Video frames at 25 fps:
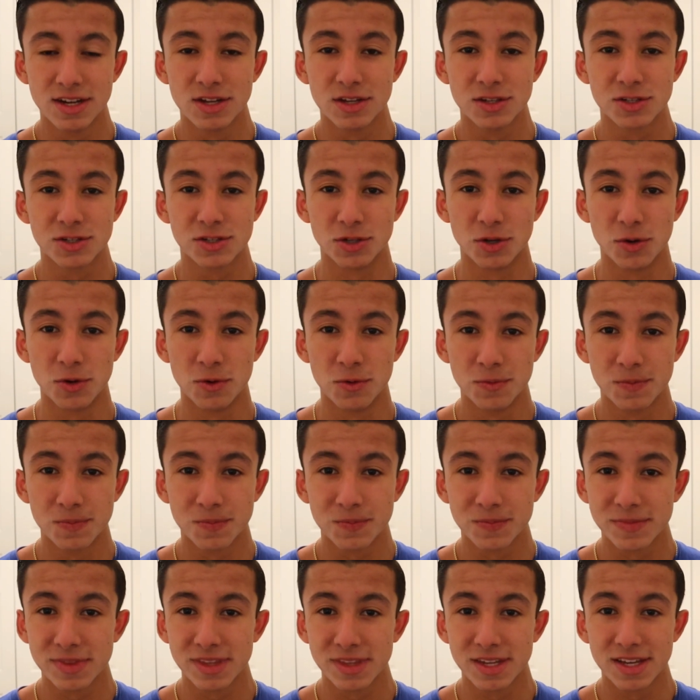So
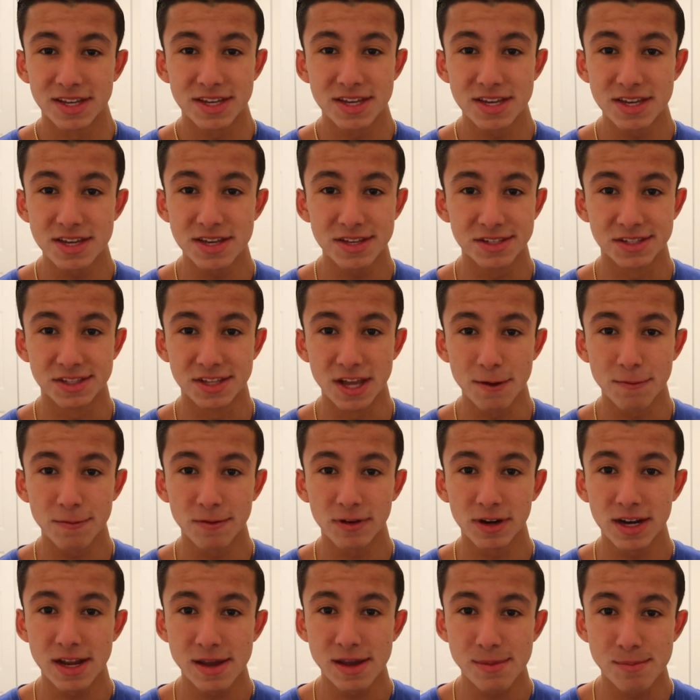he is
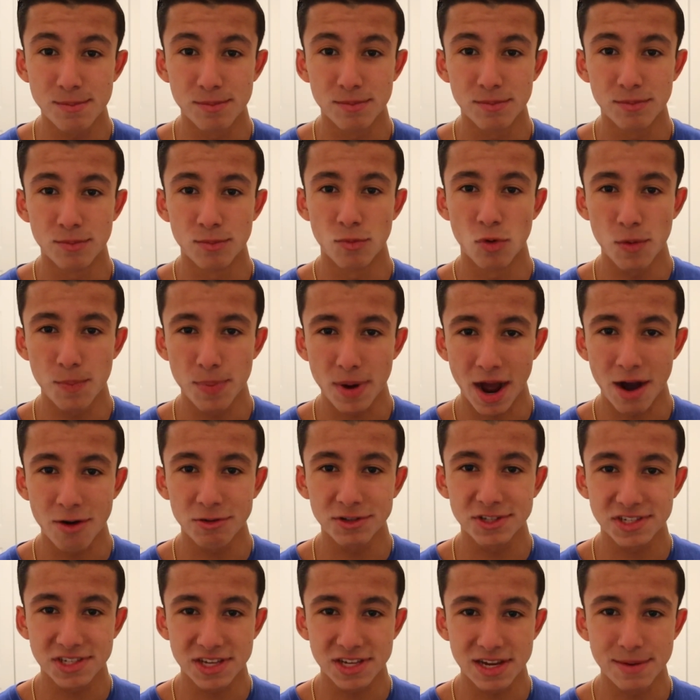definitely more, I
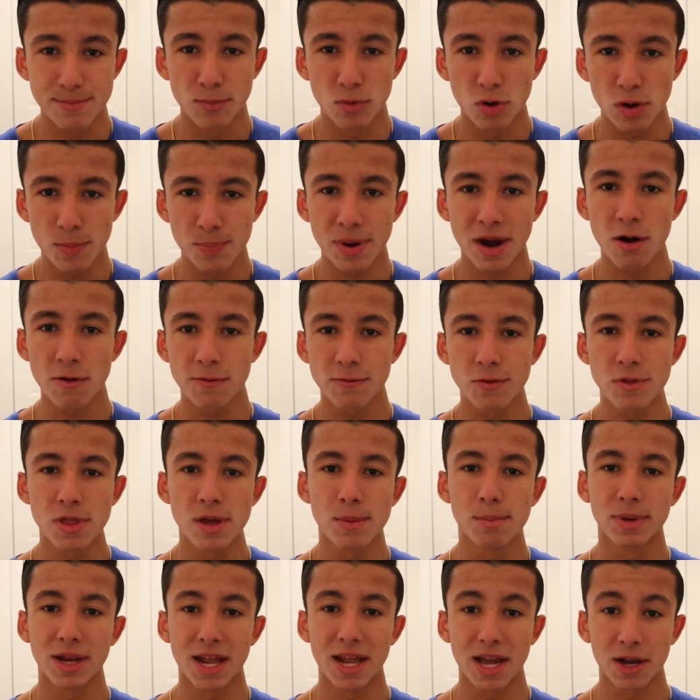would say, more powerful
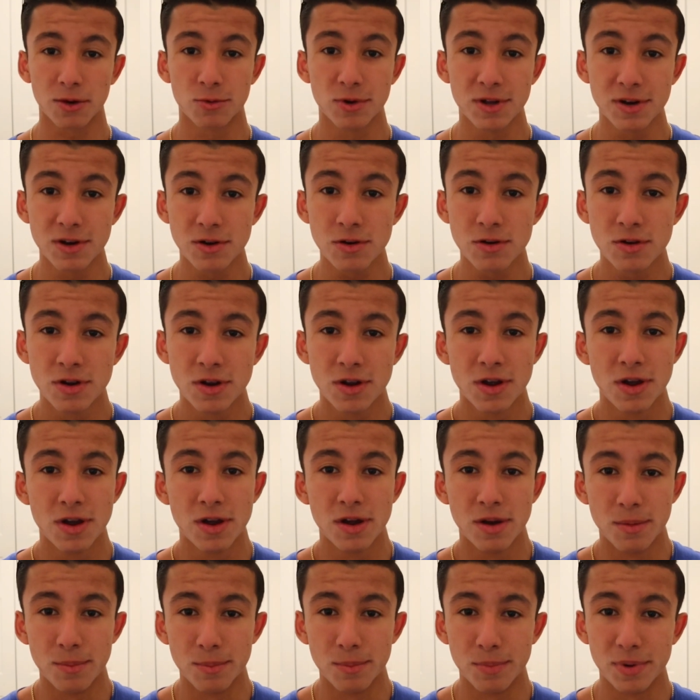than Black Widow,
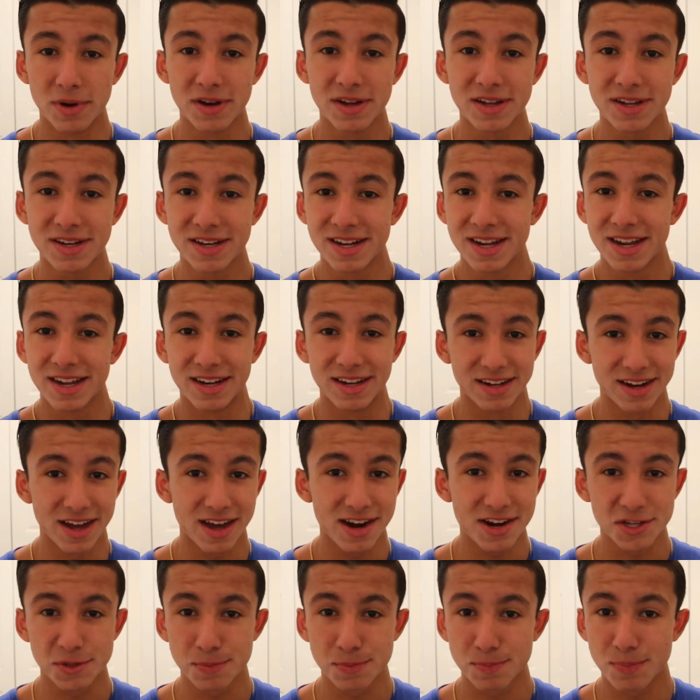but
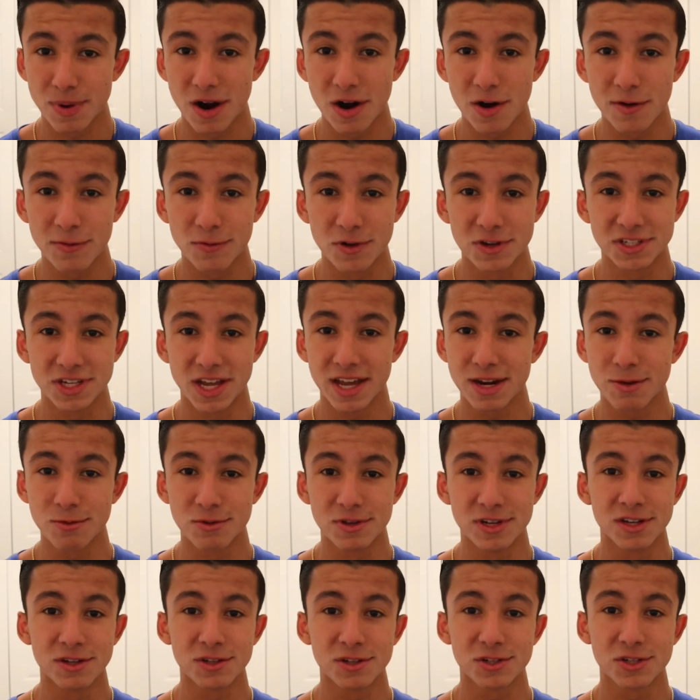not as powerful as
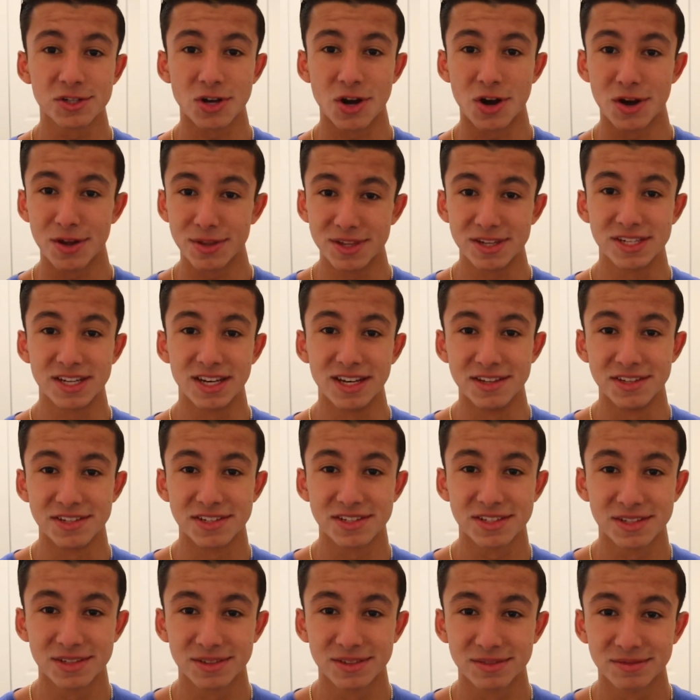anyone else on this
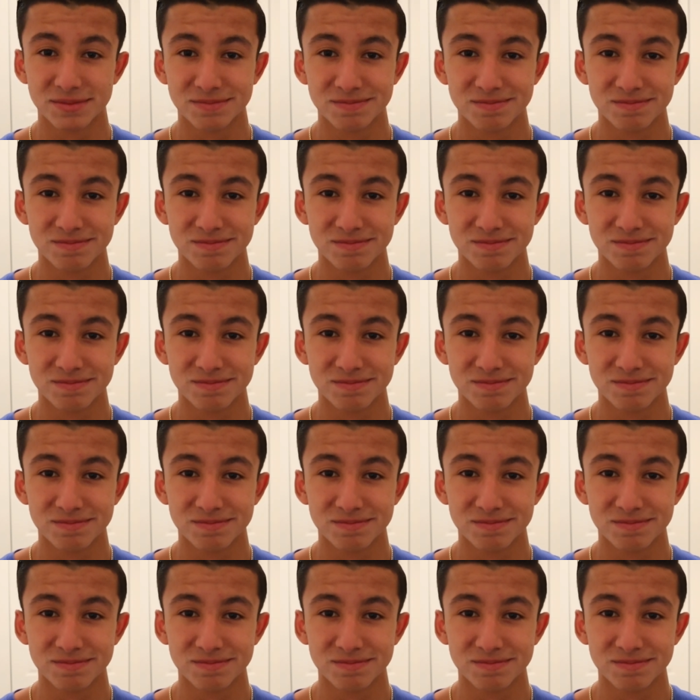list.